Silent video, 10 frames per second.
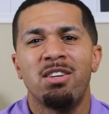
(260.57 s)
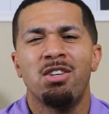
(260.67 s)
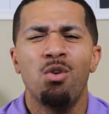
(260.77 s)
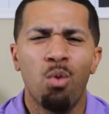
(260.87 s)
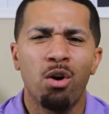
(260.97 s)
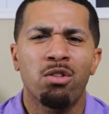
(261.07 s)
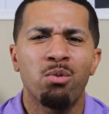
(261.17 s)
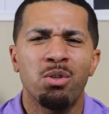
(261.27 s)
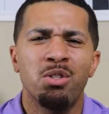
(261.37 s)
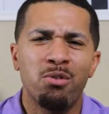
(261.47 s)
You work
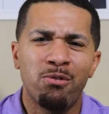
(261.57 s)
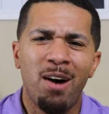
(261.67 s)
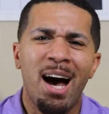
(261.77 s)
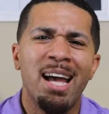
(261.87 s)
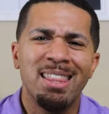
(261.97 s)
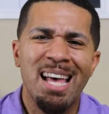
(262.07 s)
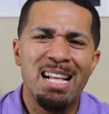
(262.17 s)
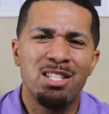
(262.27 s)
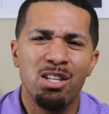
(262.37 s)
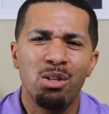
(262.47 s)
through it. You find that
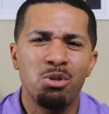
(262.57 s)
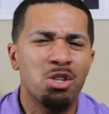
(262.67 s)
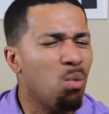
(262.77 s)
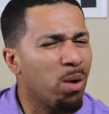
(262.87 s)
solution.